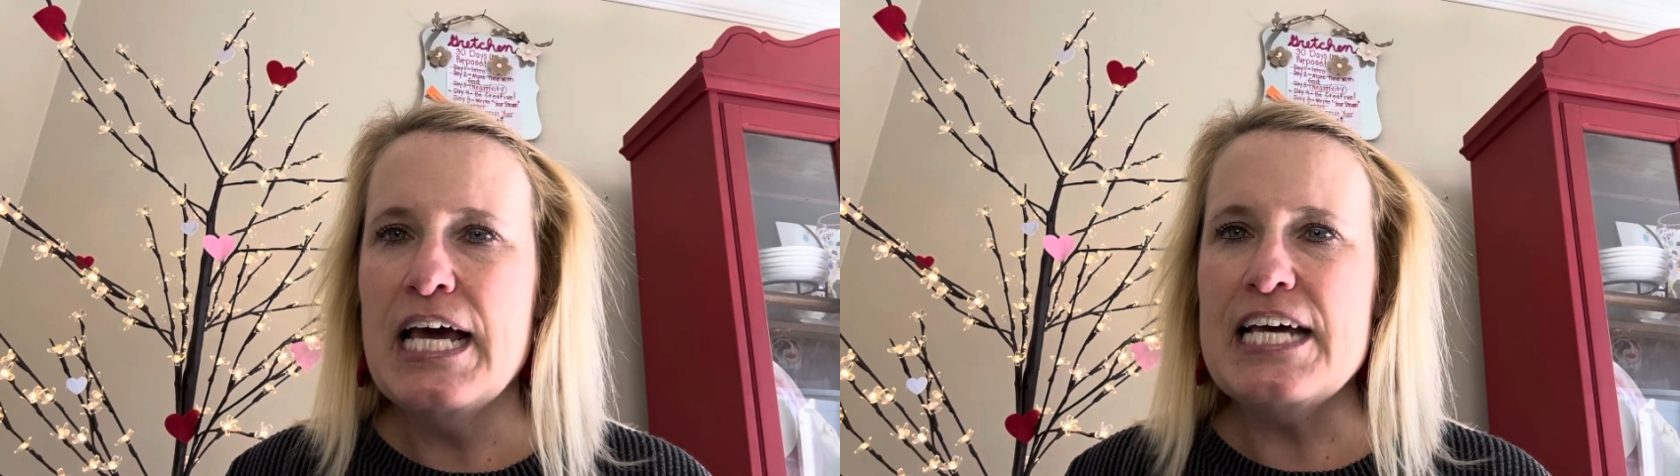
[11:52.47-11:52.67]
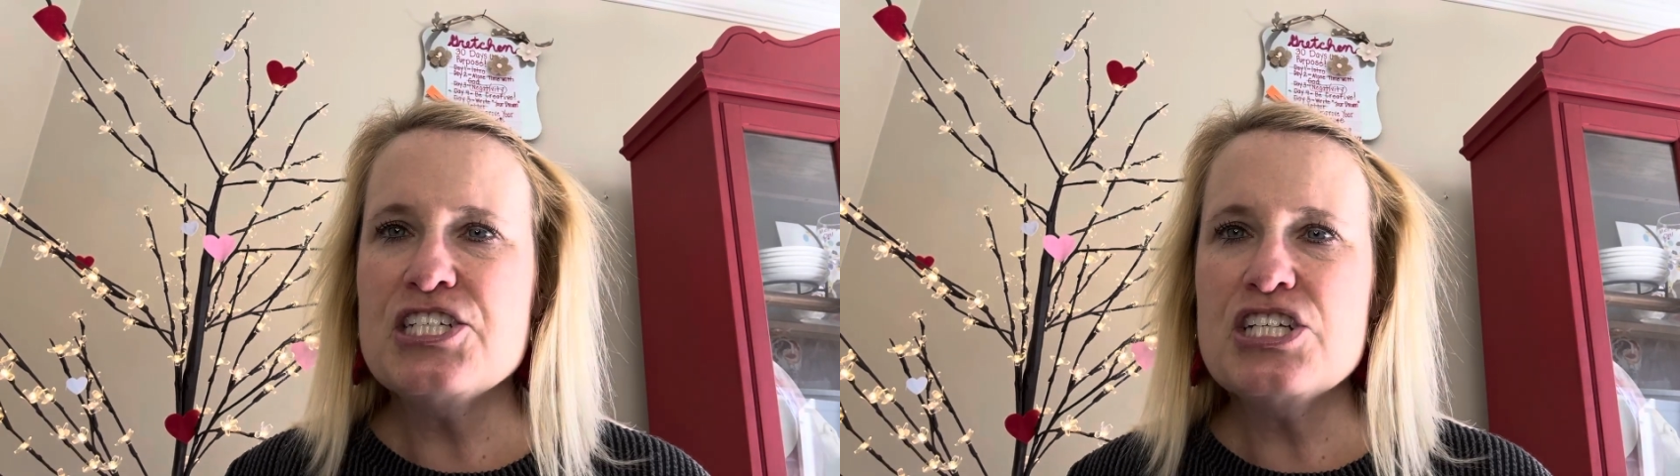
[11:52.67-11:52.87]

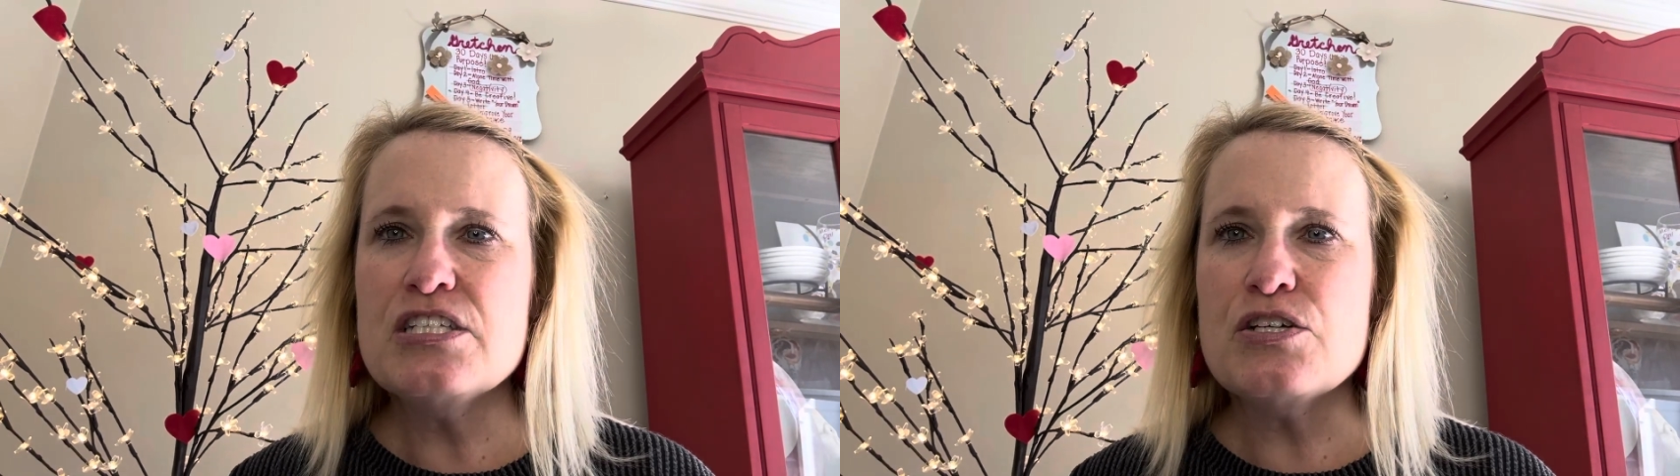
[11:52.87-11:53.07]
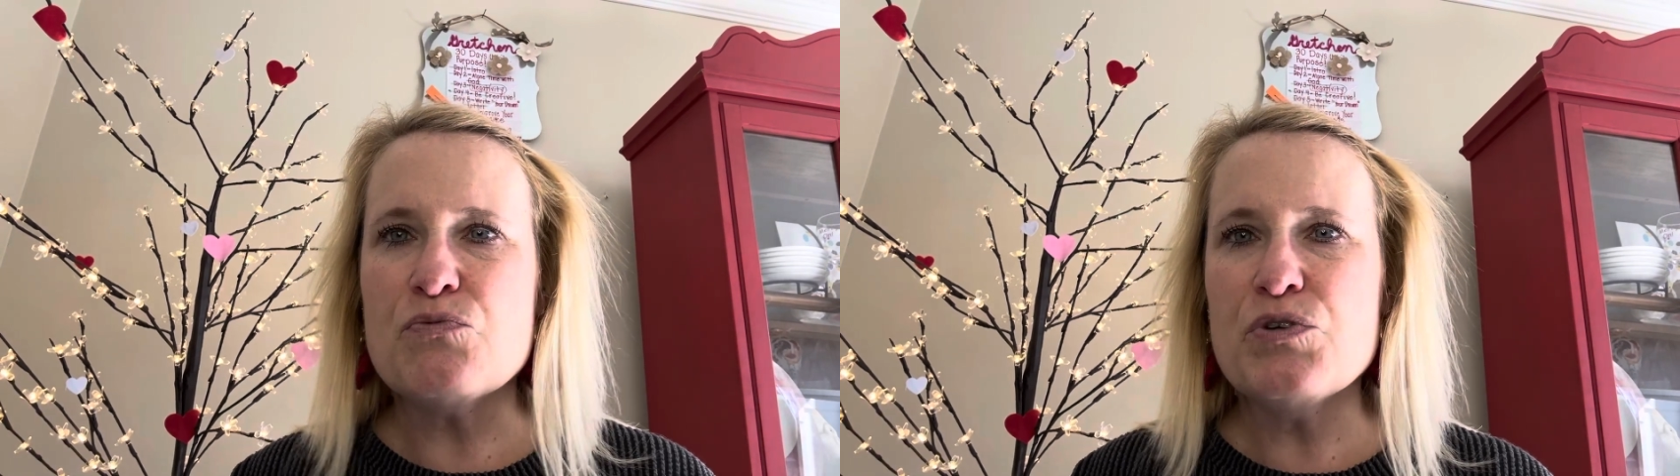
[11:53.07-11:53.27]
it's
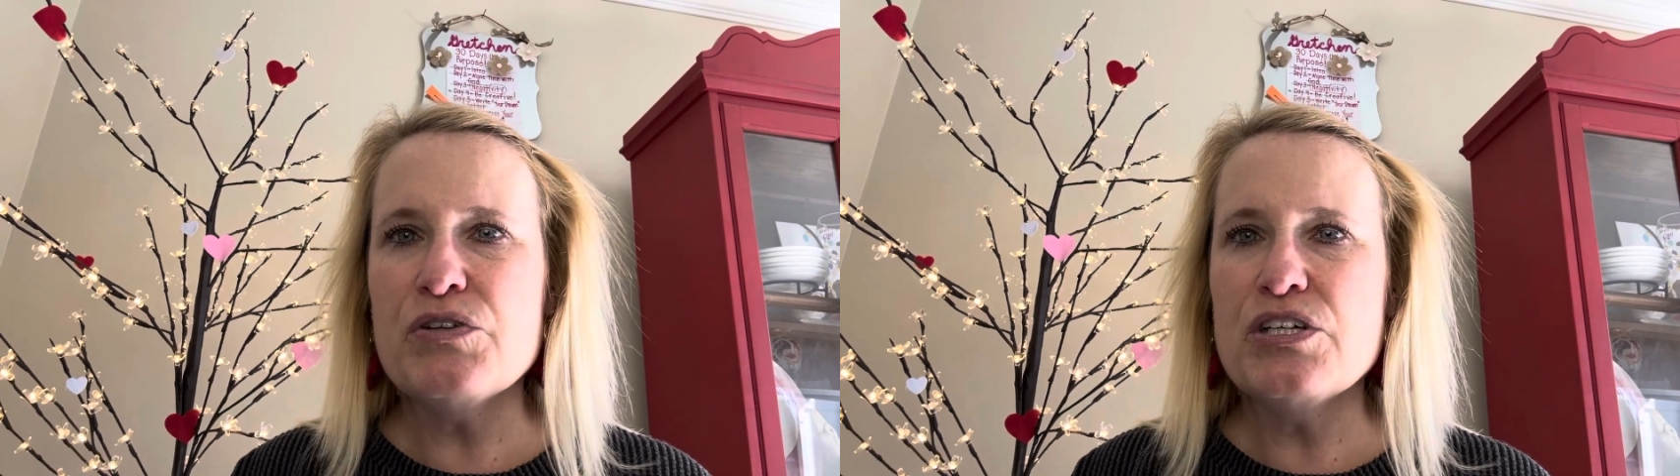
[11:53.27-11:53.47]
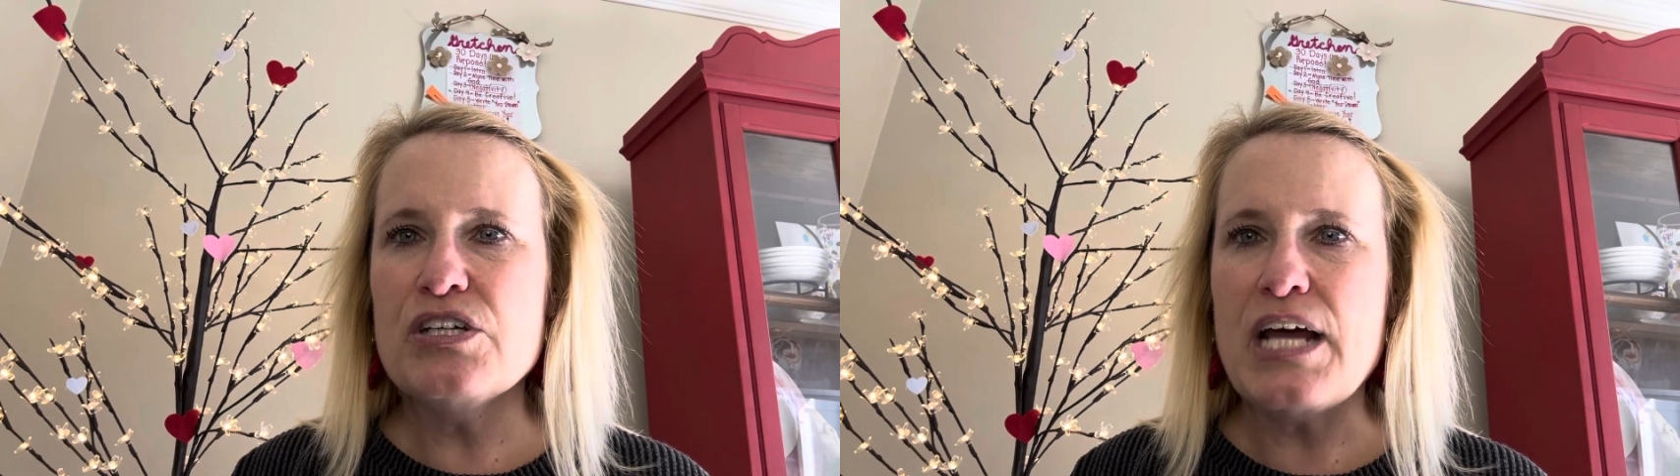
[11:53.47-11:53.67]
just a
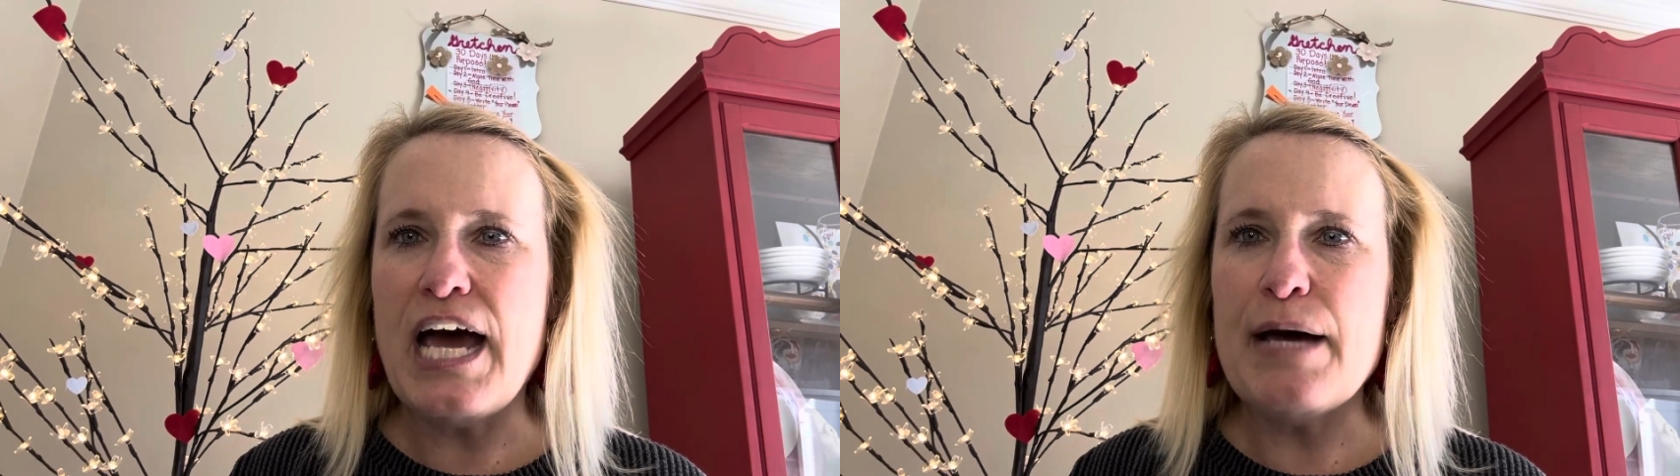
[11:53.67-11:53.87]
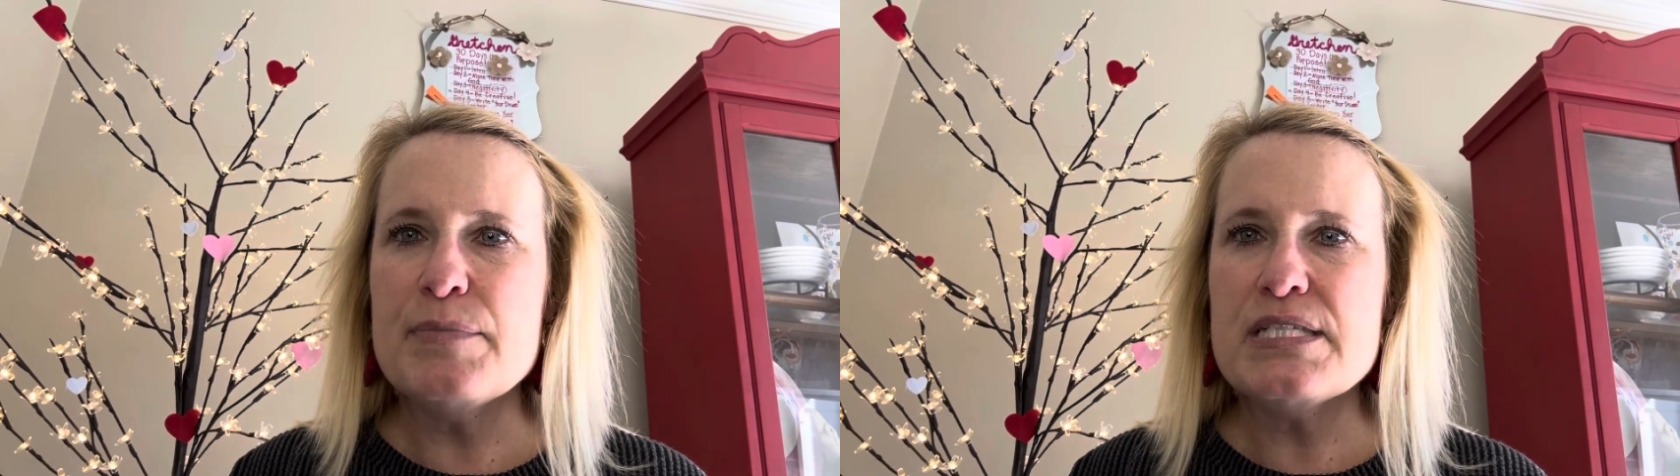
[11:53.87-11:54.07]
really good
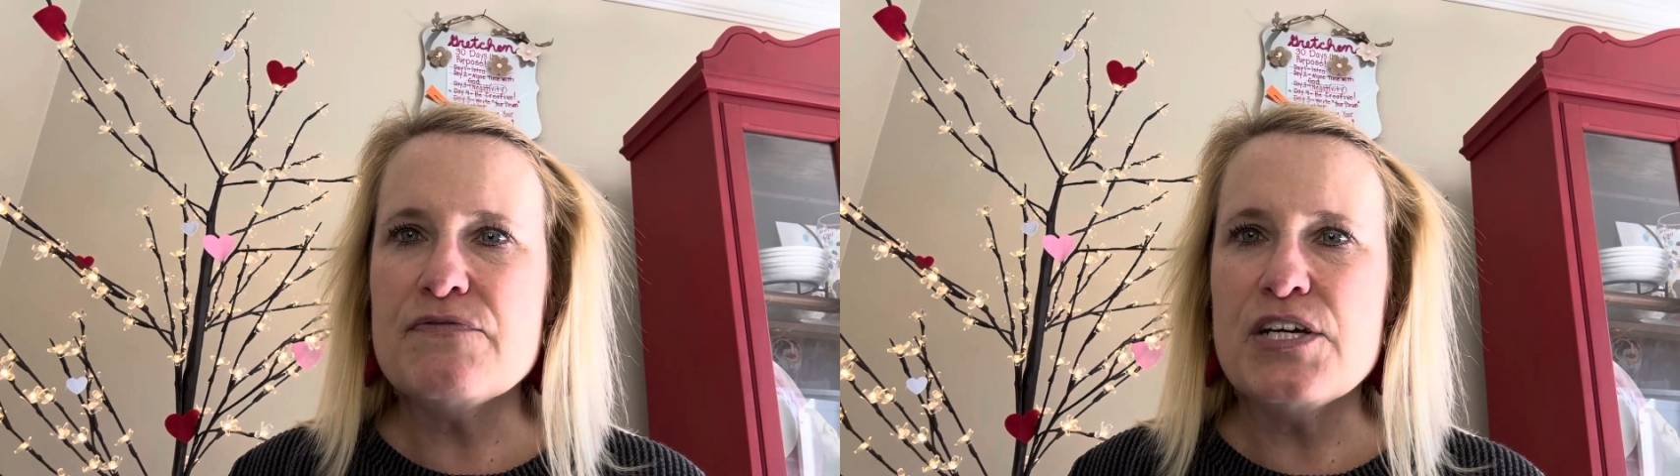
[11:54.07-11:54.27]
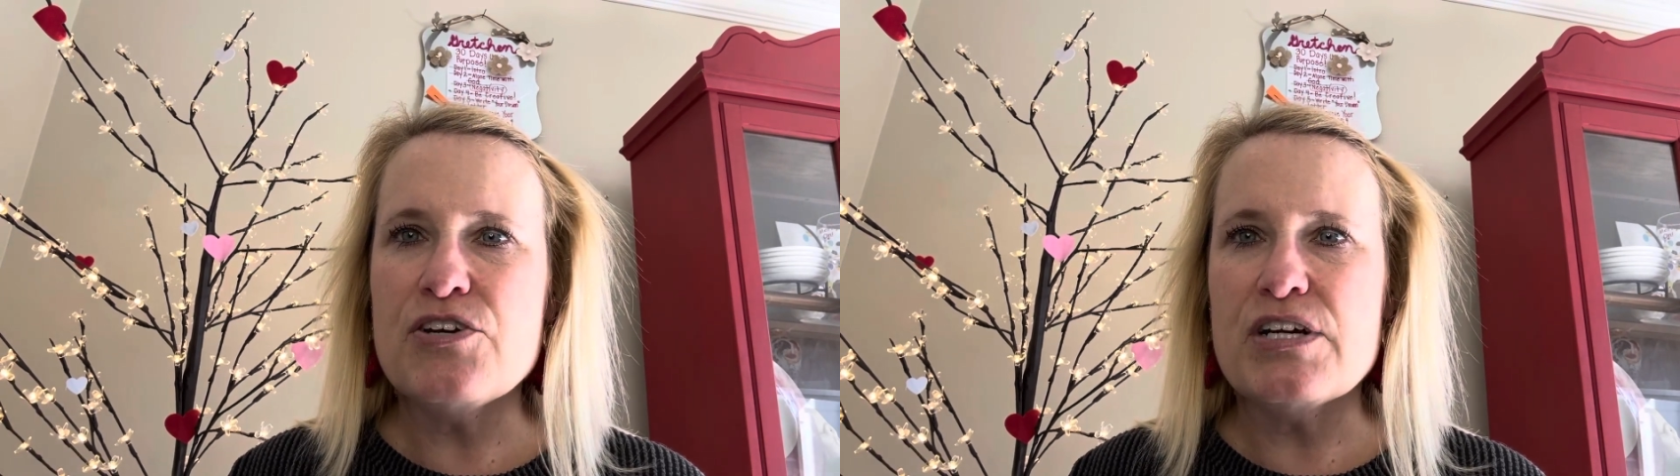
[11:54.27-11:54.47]

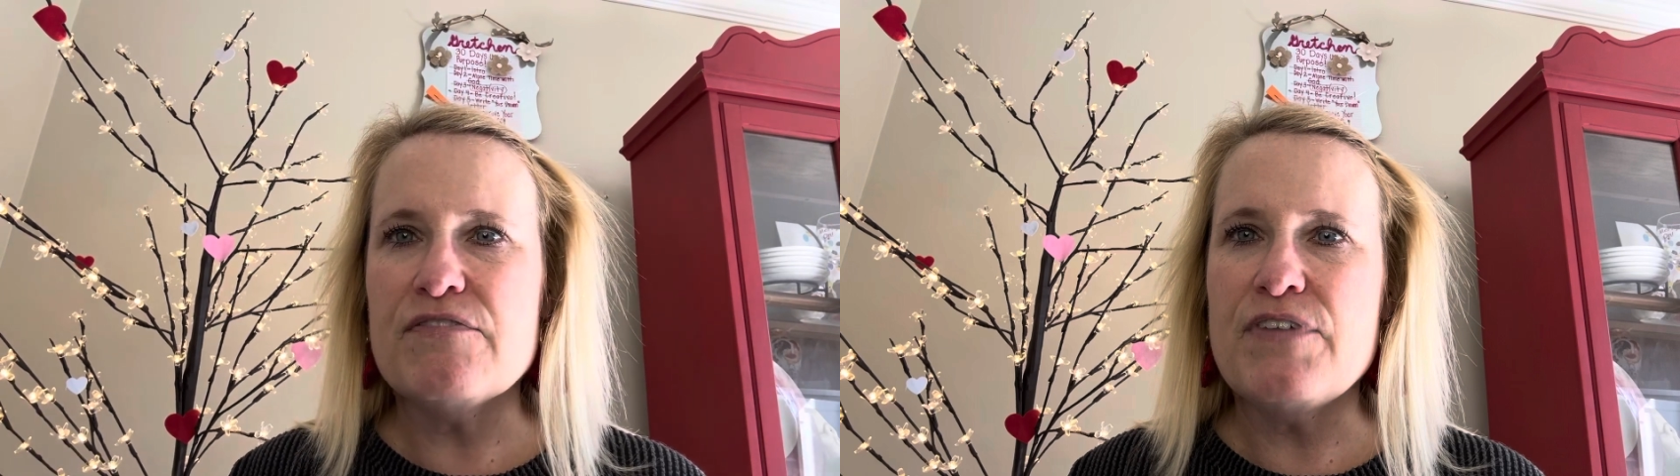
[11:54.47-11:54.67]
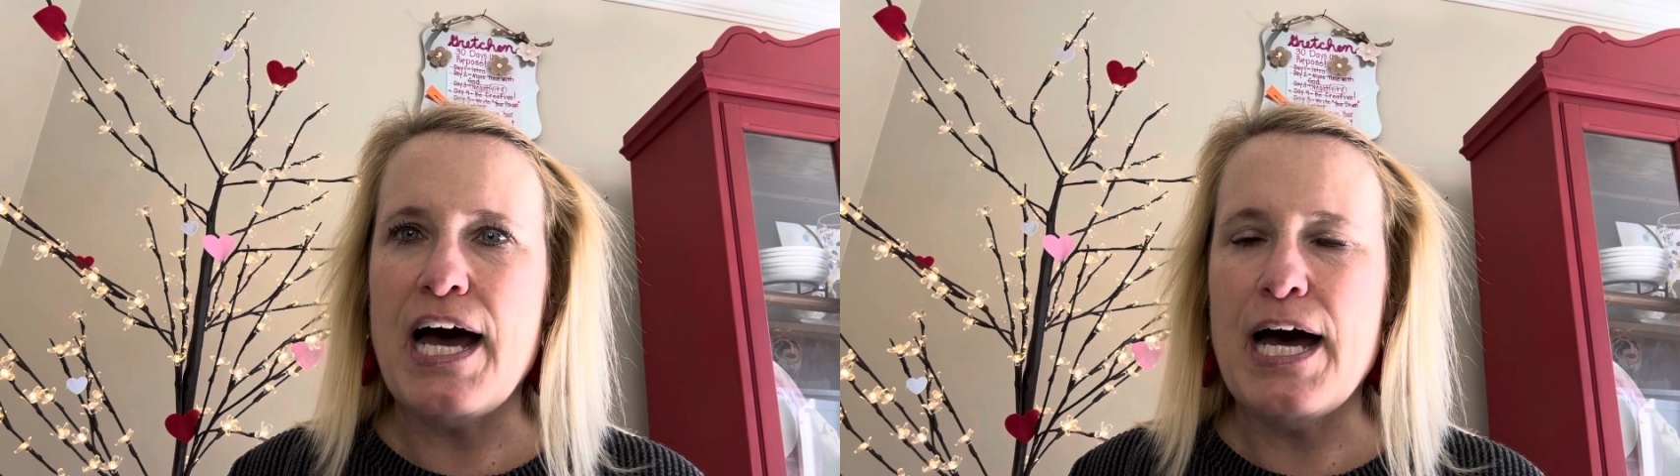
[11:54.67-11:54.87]
atmosphere and
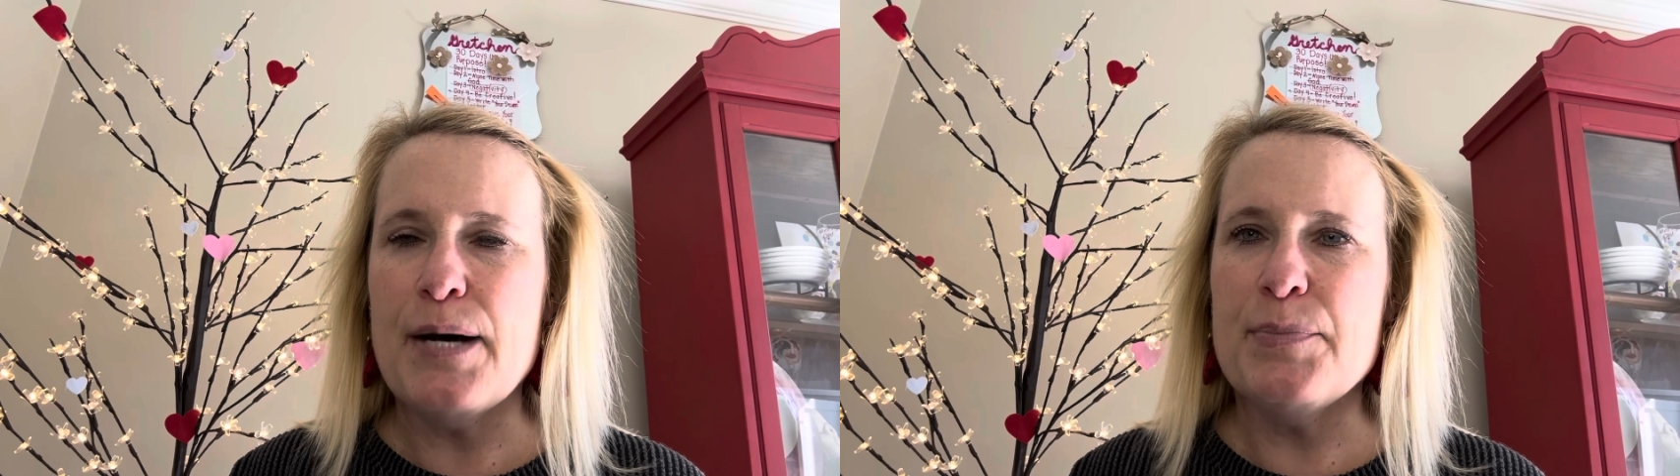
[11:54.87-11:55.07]
vibe.